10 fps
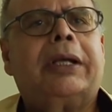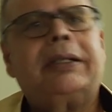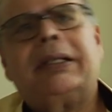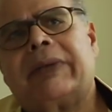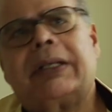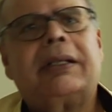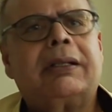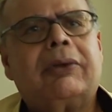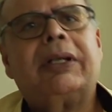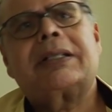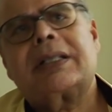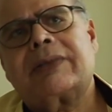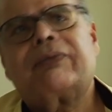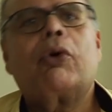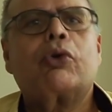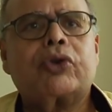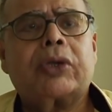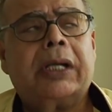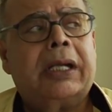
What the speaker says: and everything else is false.